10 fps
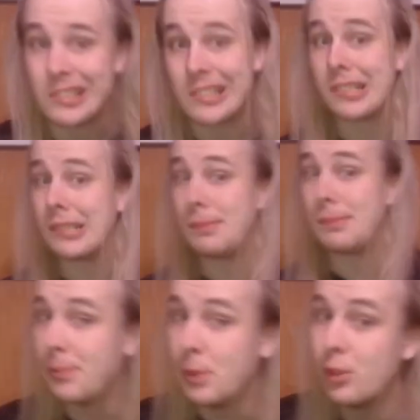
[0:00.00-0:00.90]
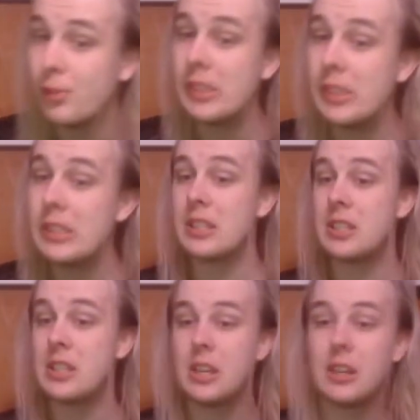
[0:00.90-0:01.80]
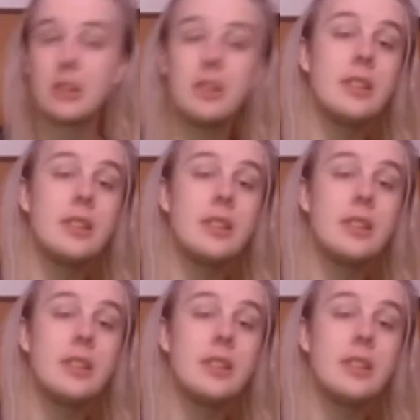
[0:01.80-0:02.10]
couple movies this year in